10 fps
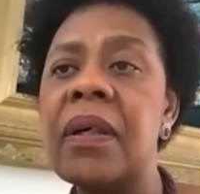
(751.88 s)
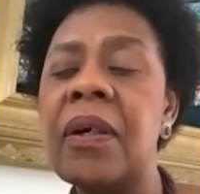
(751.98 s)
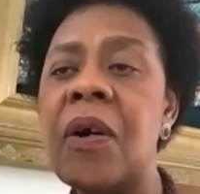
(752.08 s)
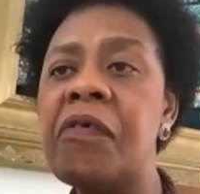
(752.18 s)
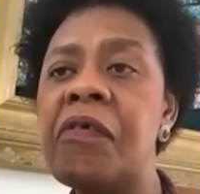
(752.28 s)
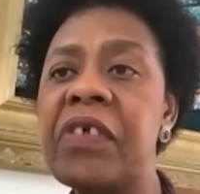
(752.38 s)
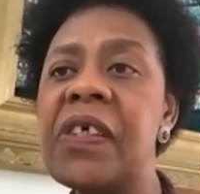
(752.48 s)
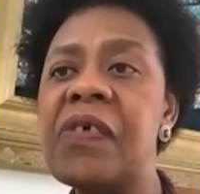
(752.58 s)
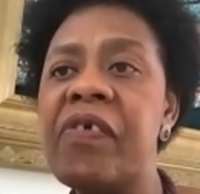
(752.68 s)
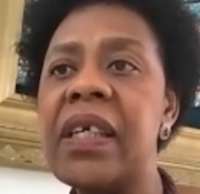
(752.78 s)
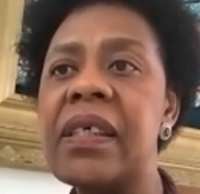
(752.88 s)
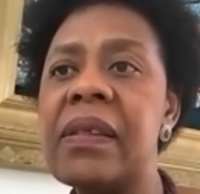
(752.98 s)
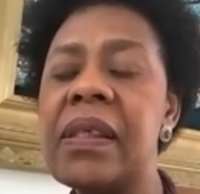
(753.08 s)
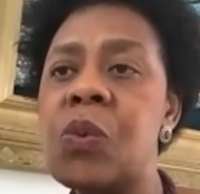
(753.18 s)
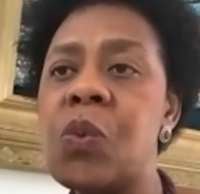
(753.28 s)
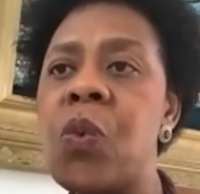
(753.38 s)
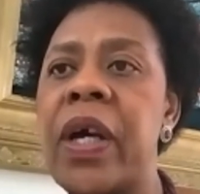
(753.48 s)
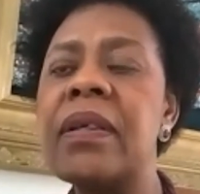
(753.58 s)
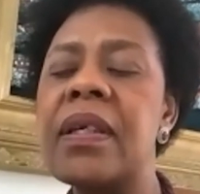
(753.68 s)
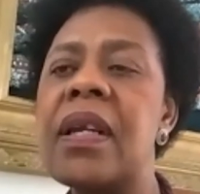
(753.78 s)
of this virus,
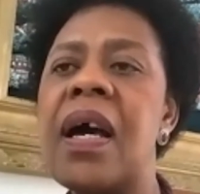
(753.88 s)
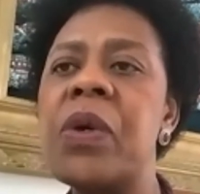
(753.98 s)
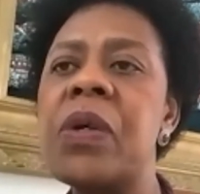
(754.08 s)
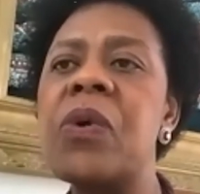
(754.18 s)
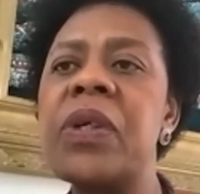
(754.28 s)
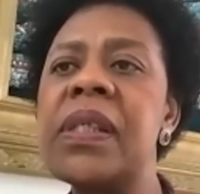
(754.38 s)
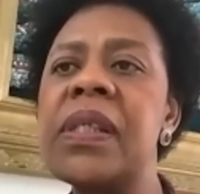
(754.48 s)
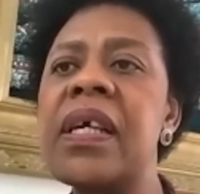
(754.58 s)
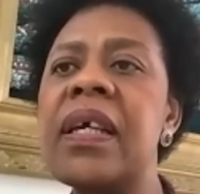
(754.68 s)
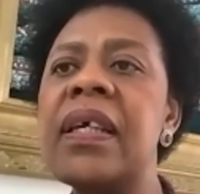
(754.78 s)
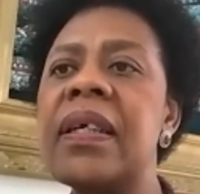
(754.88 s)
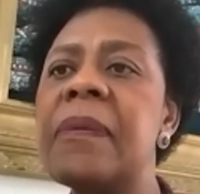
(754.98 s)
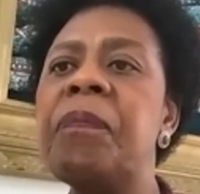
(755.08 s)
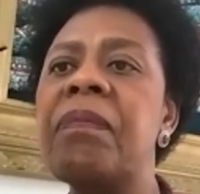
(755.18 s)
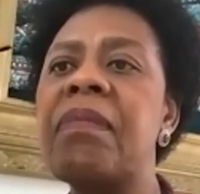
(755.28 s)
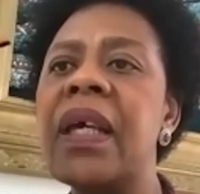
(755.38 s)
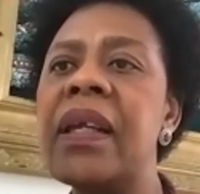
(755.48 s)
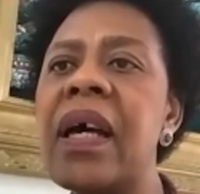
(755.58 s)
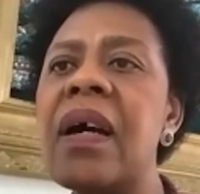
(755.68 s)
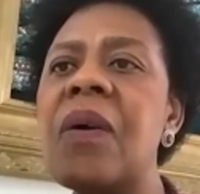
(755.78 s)
when are we gonna say,
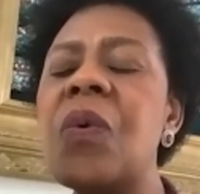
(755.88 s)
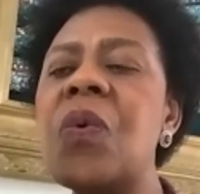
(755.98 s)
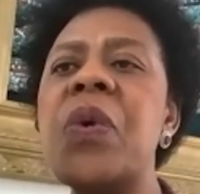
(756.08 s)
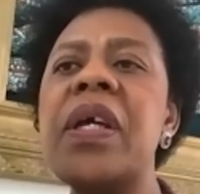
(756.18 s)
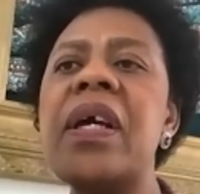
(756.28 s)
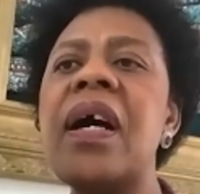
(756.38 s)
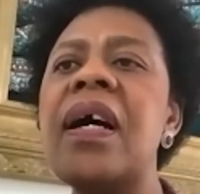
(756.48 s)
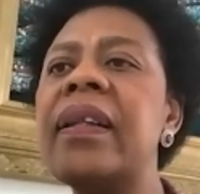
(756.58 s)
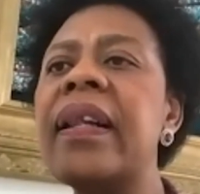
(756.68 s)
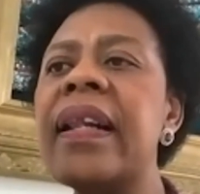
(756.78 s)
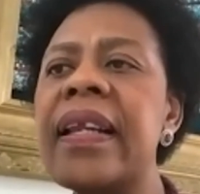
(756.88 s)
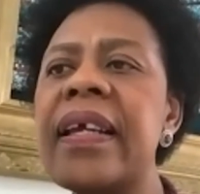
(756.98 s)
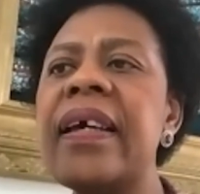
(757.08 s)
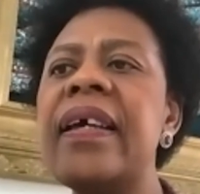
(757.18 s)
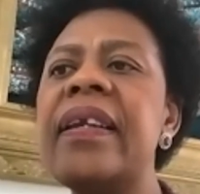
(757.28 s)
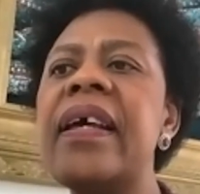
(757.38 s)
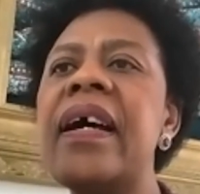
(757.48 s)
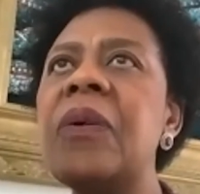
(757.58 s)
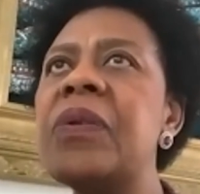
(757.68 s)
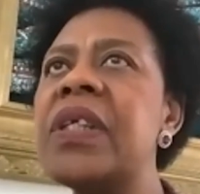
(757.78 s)
now we are clear,
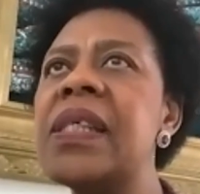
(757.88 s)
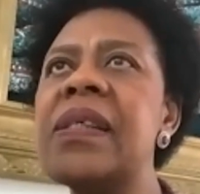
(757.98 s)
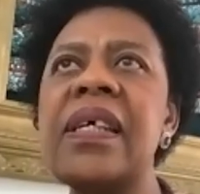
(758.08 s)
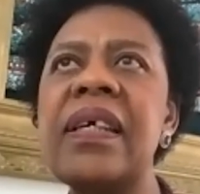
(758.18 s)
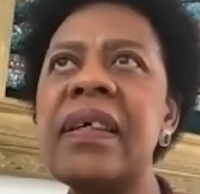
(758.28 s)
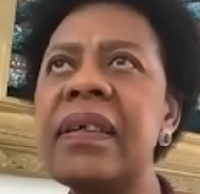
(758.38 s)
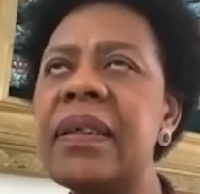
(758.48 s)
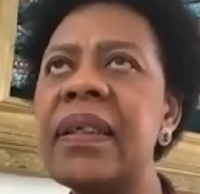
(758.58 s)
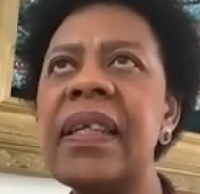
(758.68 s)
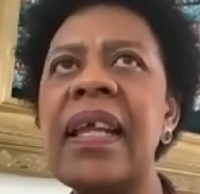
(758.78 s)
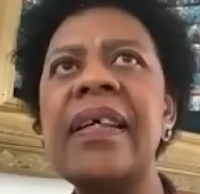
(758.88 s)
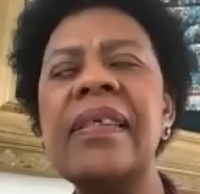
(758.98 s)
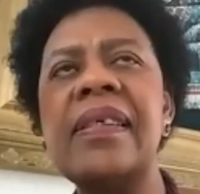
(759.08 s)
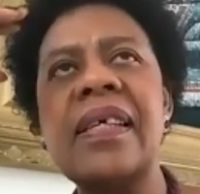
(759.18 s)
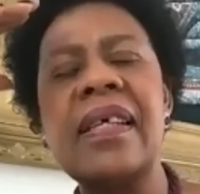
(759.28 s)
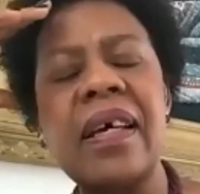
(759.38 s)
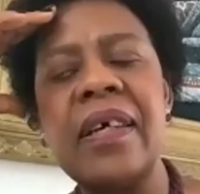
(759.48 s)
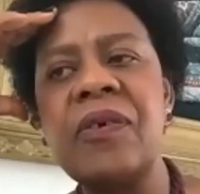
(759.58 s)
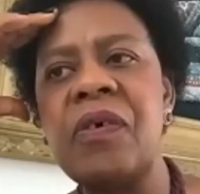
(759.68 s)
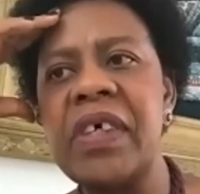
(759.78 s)
now there's a light
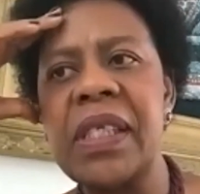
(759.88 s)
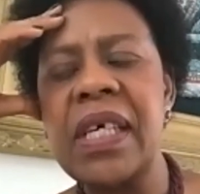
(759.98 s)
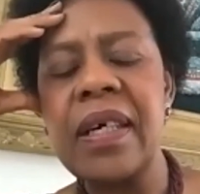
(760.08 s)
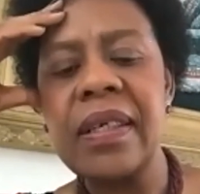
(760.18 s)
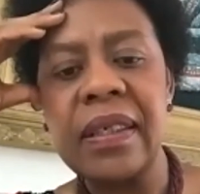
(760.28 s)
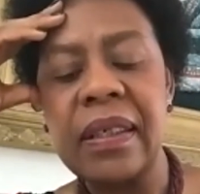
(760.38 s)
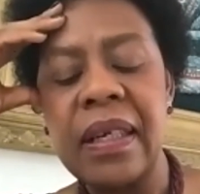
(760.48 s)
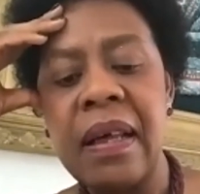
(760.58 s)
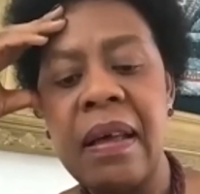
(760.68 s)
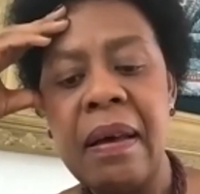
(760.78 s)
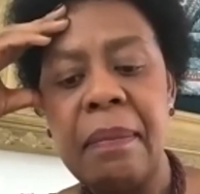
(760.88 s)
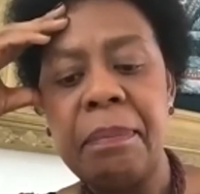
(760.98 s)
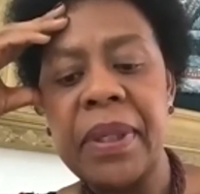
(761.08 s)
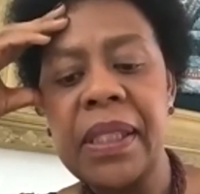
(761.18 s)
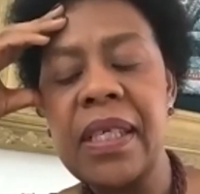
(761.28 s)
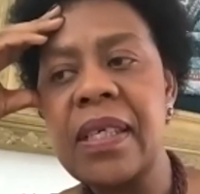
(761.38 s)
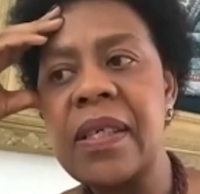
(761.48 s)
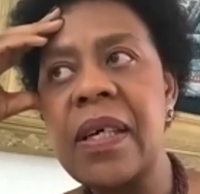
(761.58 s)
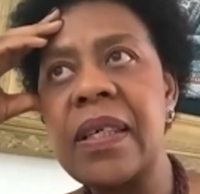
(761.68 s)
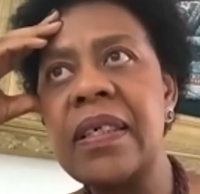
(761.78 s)
tunnel,
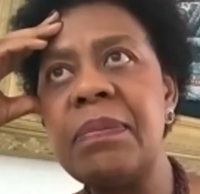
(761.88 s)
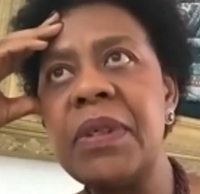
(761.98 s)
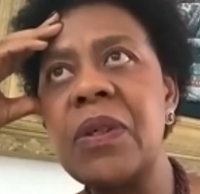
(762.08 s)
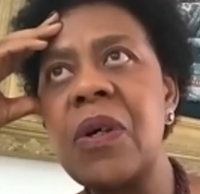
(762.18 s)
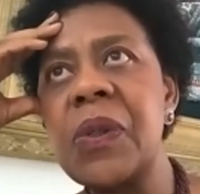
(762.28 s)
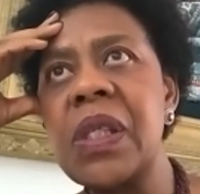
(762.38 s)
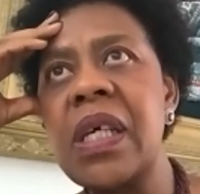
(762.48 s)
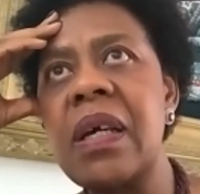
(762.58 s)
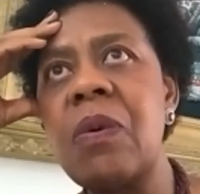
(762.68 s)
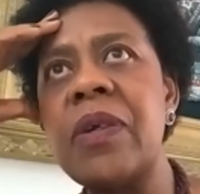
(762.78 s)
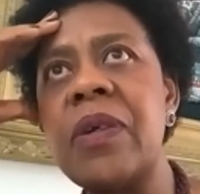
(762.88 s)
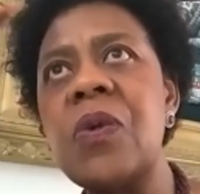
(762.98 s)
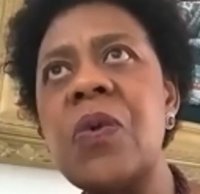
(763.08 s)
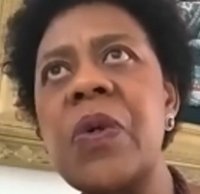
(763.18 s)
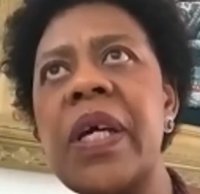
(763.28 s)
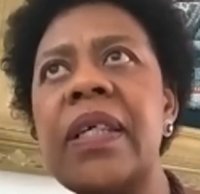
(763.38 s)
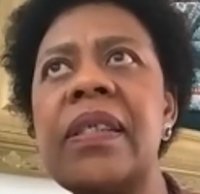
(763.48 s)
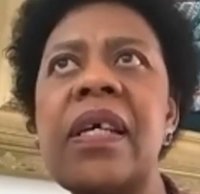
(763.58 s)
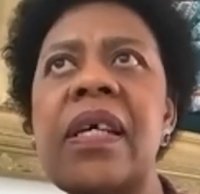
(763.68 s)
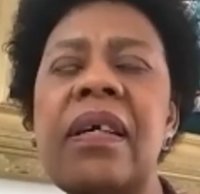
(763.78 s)
particularly because when you look at
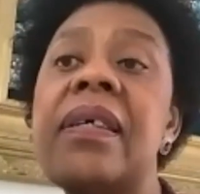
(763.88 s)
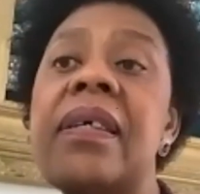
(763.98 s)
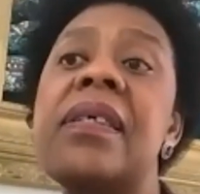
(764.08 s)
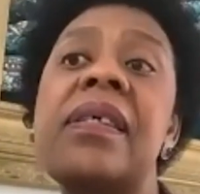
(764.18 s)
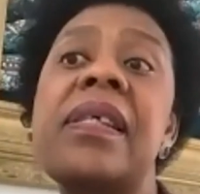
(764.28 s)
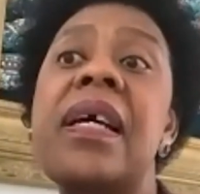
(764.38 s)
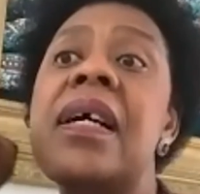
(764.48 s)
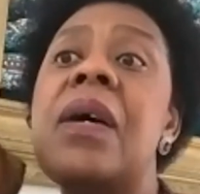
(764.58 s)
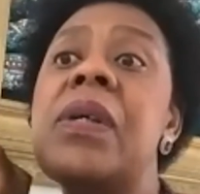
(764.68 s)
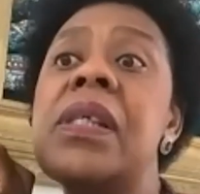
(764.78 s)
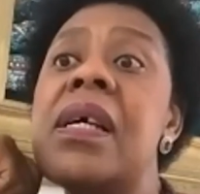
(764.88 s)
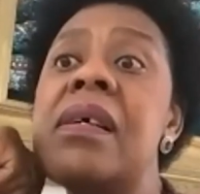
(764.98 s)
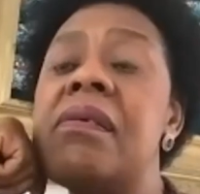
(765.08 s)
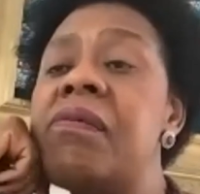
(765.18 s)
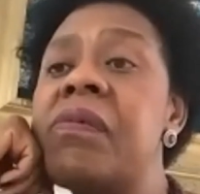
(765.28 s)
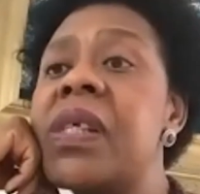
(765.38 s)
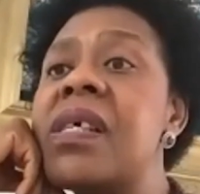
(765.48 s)
countries like ourselves,